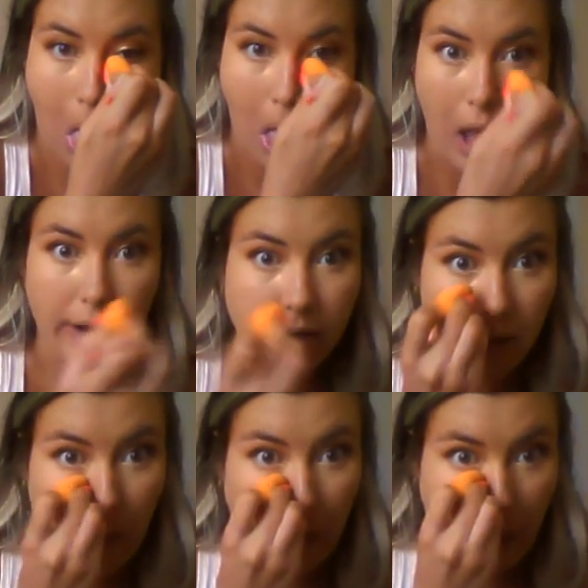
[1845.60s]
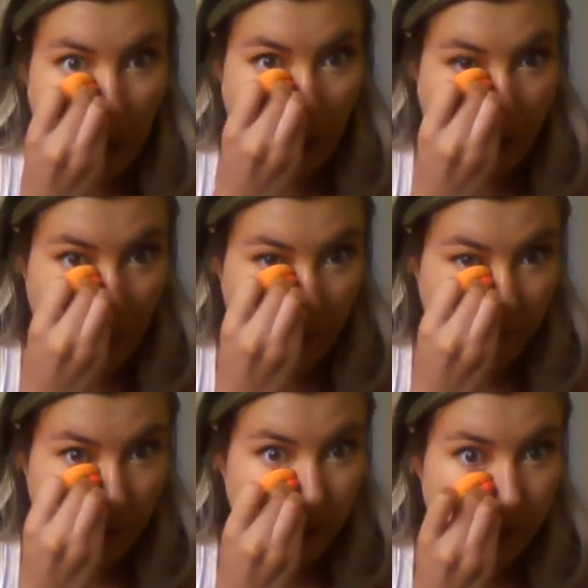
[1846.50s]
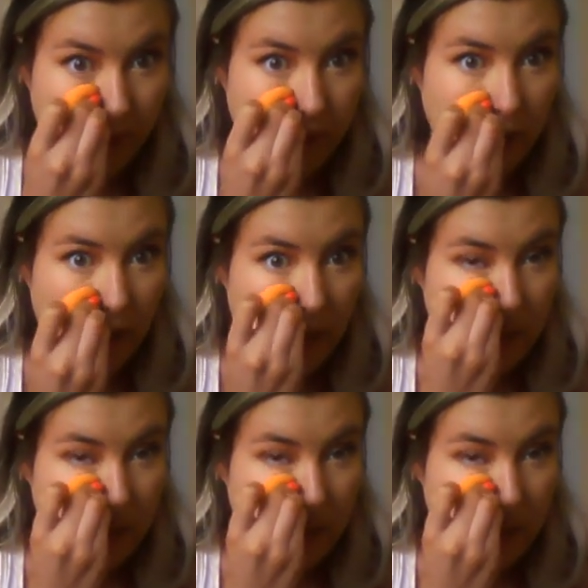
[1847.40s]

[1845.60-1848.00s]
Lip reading: I need to learn how to edit videos, guys.